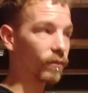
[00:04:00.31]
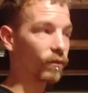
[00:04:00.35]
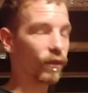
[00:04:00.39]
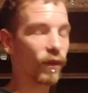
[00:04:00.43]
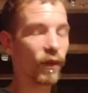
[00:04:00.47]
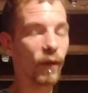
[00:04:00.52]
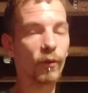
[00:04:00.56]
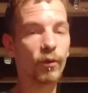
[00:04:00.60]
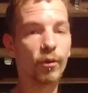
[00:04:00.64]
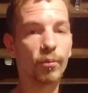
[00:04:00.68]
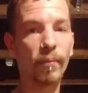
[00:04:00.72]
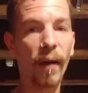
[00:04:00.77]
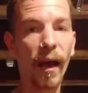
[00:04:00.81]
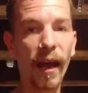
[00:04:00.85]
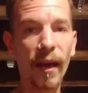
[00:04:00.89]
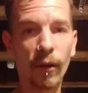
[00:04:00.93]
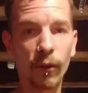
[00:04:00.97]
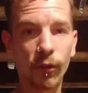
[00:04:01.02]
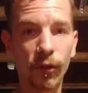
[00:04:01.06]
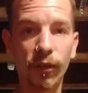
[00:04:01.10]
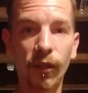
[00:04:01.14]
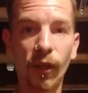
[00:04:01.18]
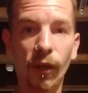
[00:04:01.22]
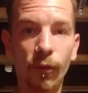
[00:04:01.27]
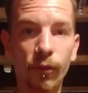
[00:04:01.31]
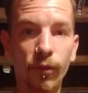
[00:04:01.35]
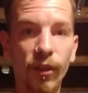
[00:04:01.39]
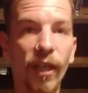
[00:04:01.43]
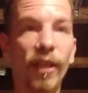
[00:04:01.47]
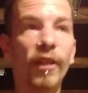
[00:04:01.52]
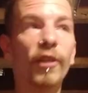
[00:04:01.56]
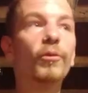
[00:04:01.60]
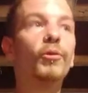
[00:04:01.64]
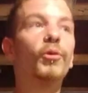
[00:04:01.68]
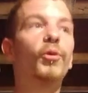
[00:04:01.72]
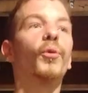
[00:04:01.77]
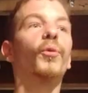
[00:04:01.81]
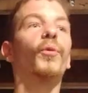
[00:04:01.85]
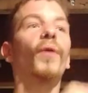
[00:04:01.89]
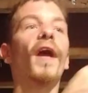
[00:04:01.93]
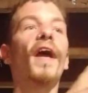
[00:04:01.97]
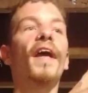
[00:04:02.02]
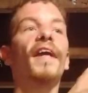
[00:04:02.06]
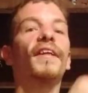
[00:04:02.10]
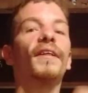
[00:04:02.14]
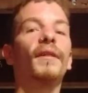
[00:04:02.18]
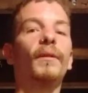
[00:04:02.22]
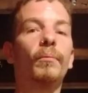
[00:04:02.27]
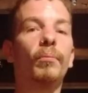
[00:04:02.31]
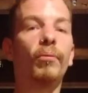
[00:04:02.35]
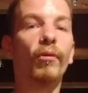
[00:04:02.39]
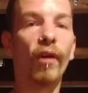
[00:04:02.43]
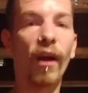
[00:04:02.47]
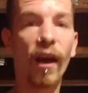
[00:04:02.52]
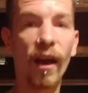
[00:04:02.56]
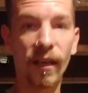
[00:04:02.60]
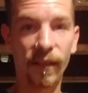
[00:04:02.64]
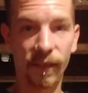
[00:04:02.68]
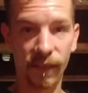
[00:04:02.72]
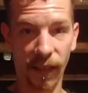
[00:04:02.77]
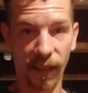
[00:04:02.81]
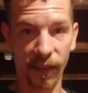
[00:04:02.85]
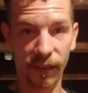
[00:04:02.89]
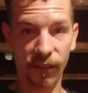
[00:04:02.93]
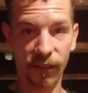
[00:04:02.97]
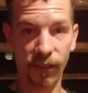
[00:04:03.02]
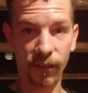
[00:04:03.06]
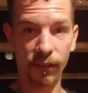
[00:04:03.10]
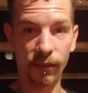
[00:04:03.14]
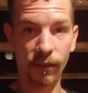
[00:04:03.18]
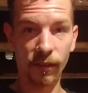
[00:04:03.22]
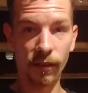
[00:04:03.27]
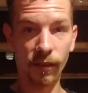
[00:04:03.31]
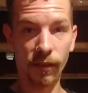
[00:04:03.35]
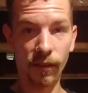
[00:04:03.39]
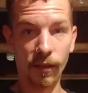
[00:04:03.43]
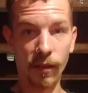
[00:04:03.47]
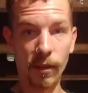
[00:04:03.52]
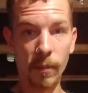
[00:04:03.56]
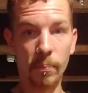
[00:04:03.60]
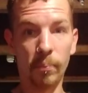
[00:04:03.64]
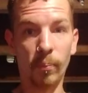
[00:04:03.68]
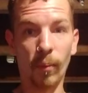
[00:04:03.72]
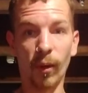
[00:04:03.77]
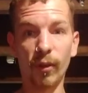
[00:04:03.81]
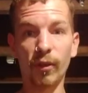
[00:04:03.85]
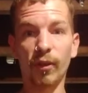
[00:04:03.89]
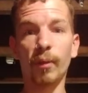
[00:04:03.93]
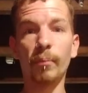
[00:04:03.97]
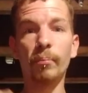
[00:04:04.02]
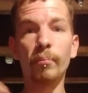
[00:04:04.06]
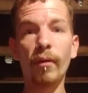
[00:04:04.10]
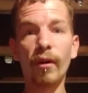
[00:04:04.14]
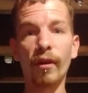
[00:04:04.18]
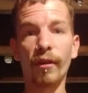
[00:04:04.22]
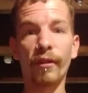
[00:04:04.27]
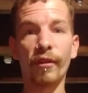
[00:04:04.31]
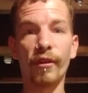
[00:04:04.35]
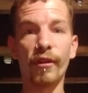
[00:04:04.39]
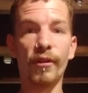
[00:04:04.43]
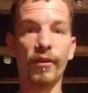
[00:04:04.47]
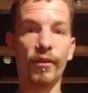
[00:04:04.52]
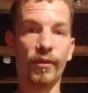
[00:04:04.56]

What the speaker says: for those milestones, and you track your progress month to month,